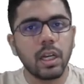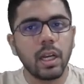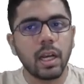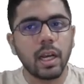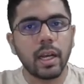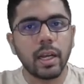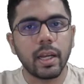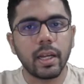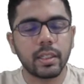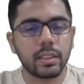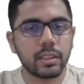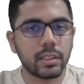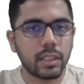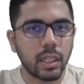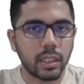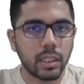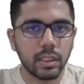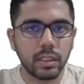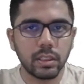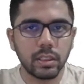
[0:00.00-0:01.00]
I had
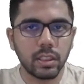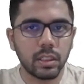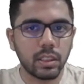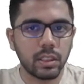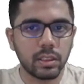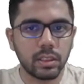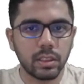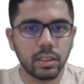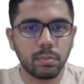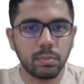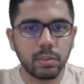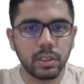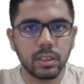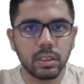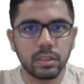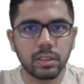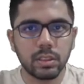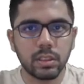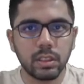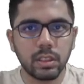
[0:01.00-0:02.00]
started the remainder
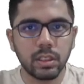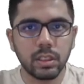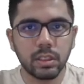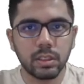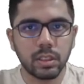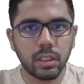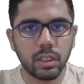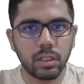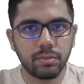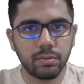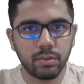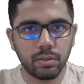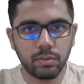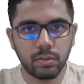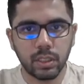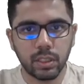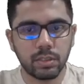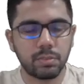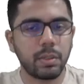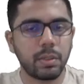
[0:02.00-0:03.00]
series a few
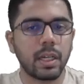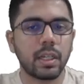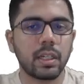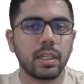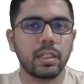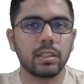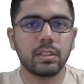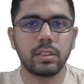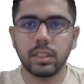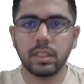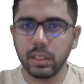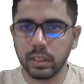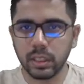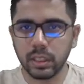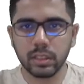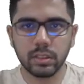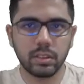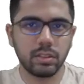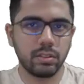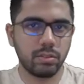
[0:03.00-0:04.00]
days back and three
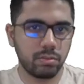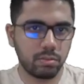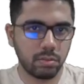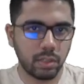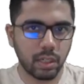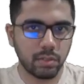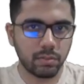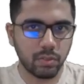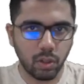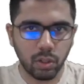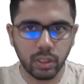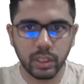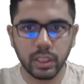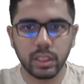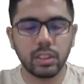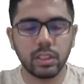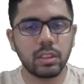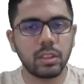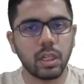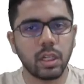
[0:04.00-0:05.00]
sessions we have
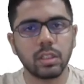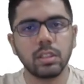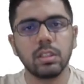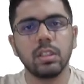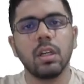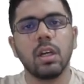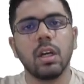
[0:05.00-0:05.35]
already done.